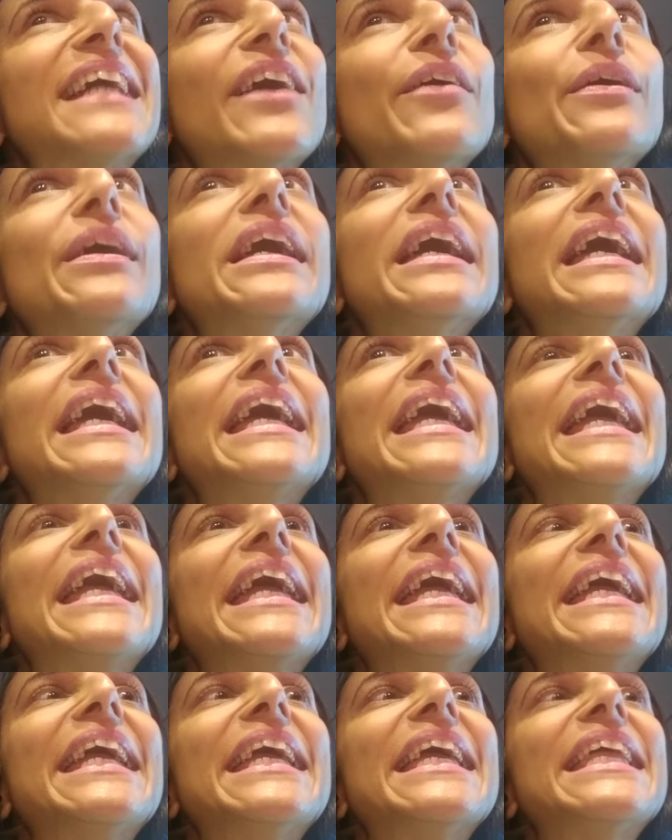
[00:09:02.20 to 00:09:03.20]
out
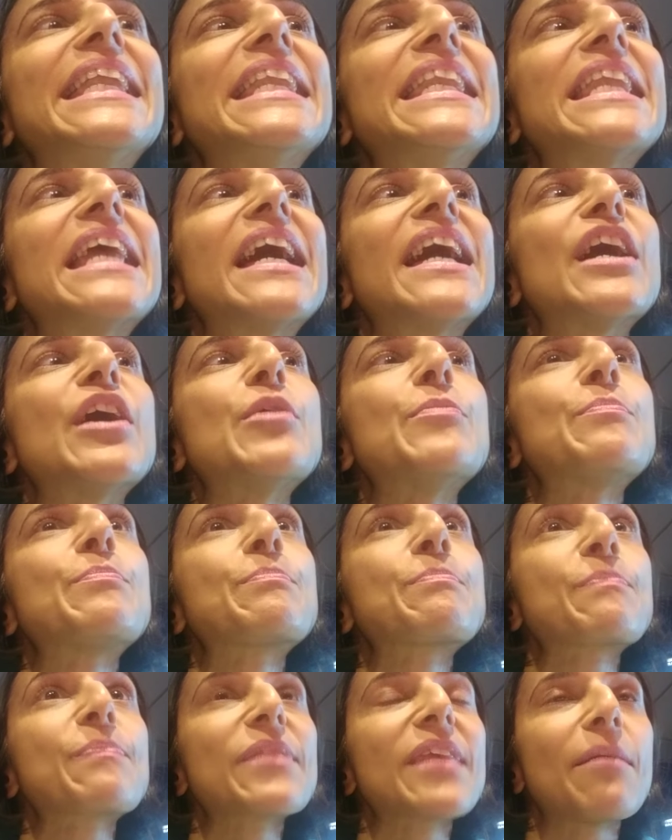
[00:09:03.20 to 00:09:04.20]

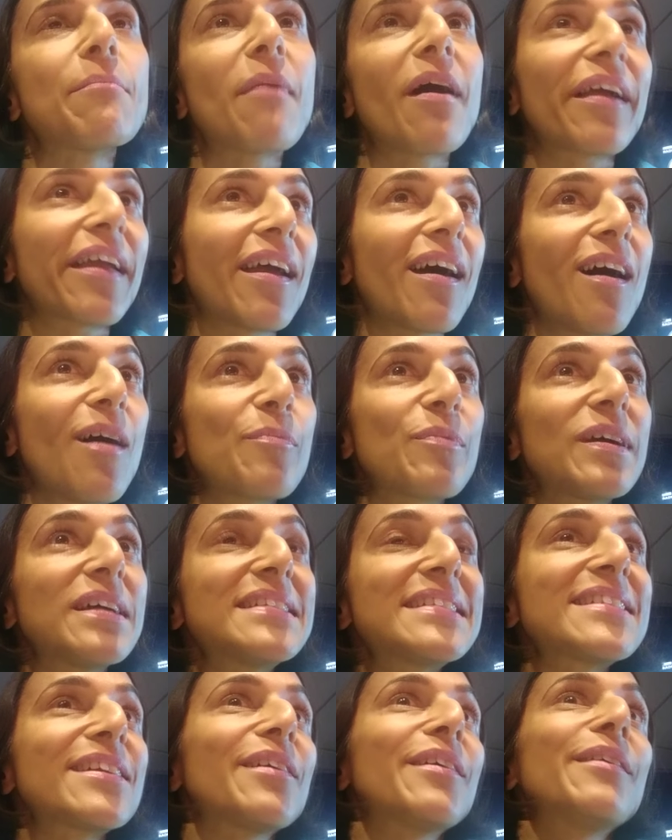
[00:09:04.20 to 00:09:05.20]
in Market
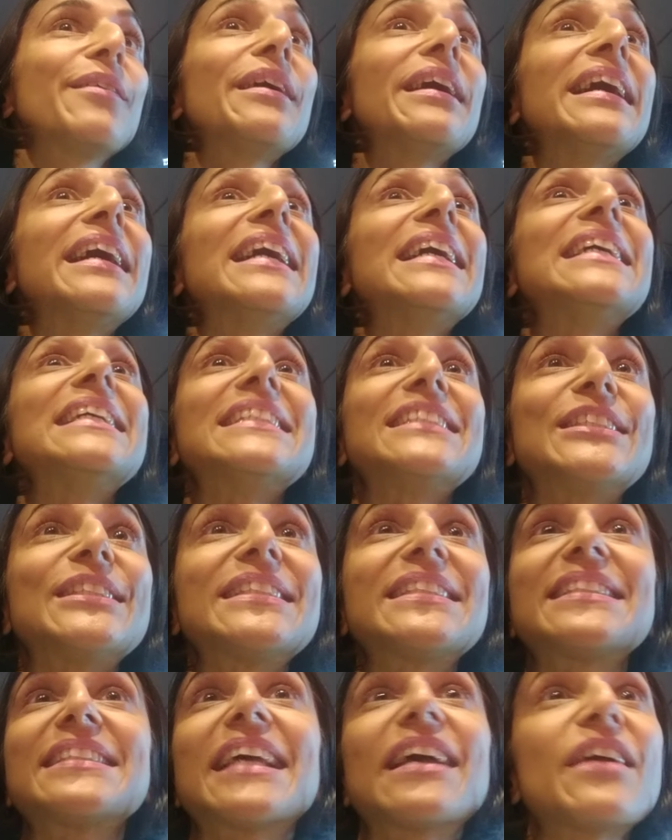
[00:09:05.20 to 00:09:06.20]
Harborough. So
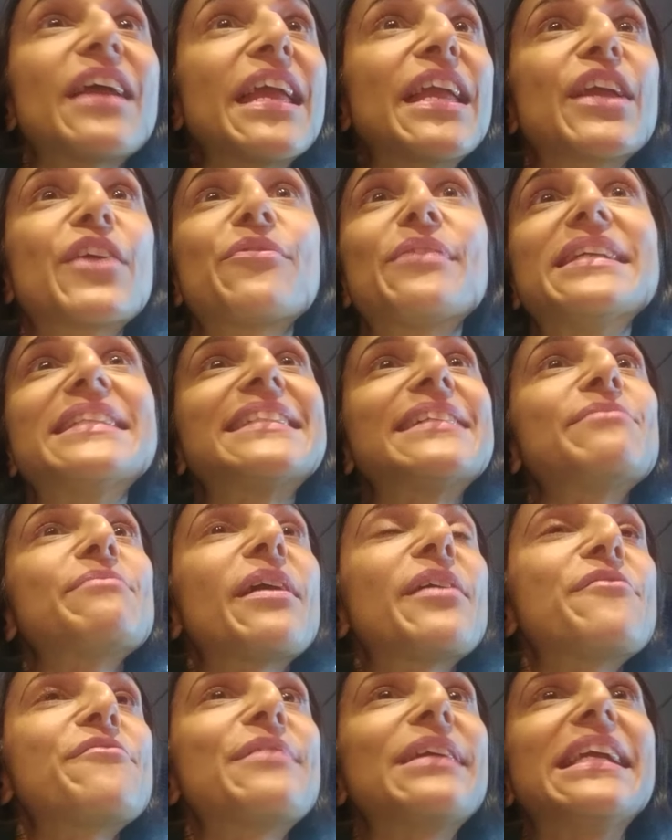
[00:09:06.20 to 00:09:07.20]
just increasing
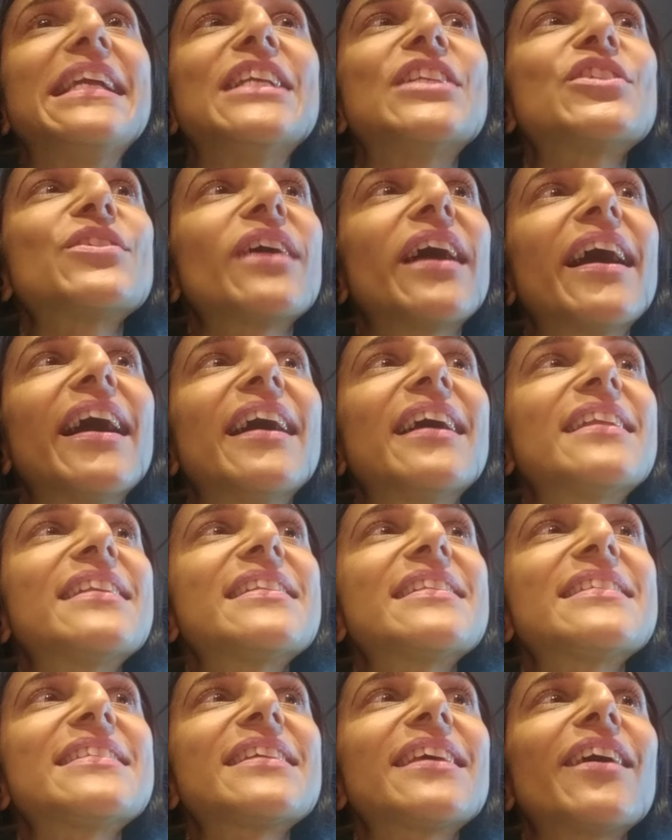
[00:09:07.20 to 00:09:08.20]
my reach,
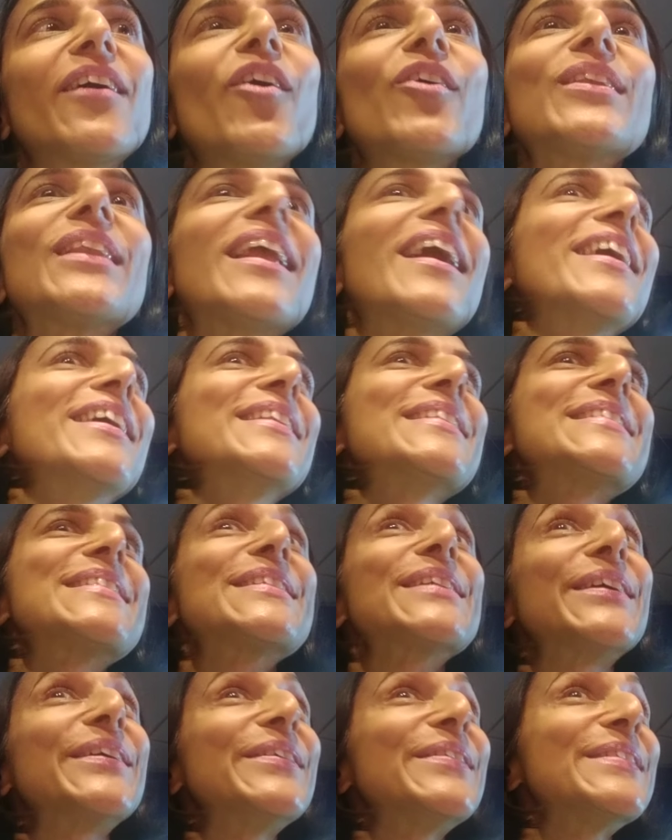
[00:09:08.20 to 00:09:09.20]
and online
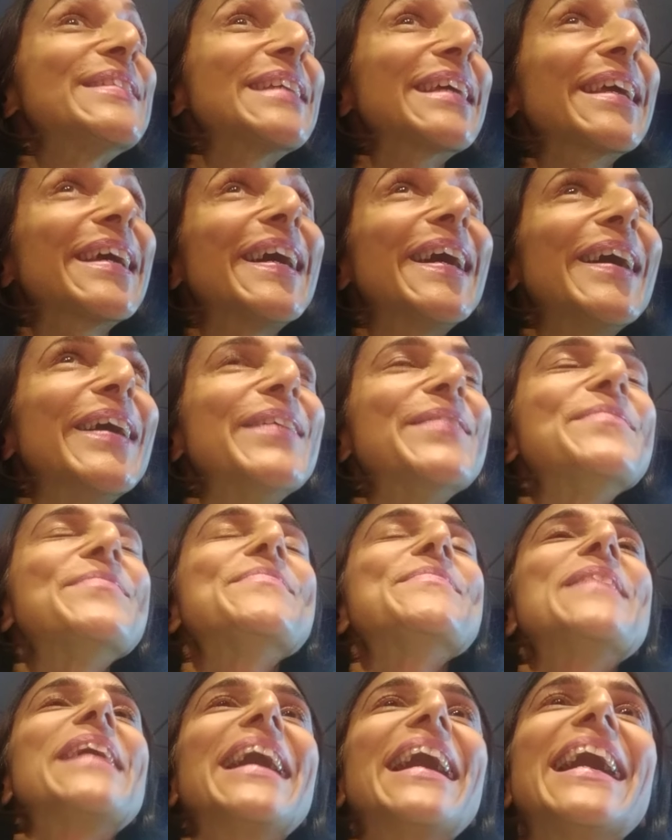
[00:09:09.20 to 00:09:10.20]
soon to
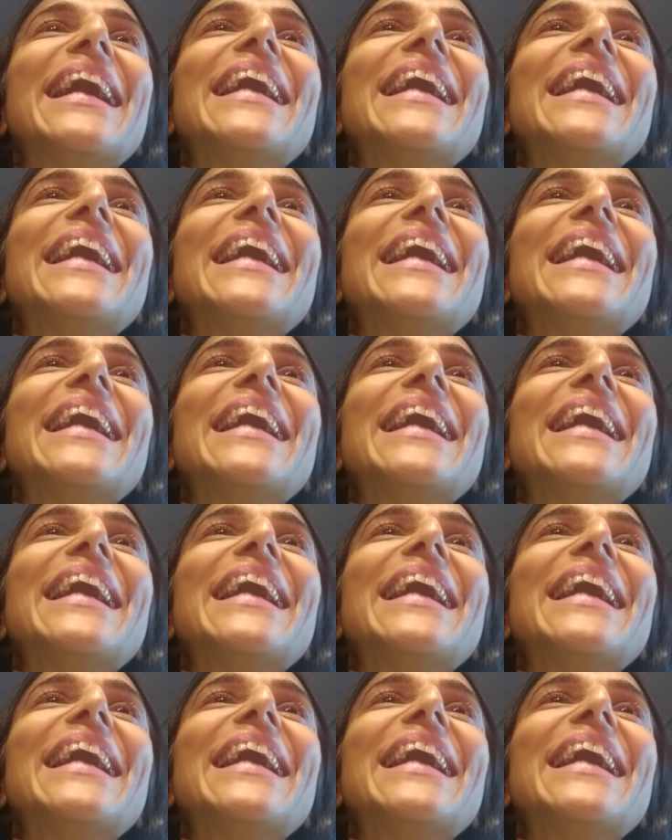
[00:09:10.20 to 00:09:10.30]
come.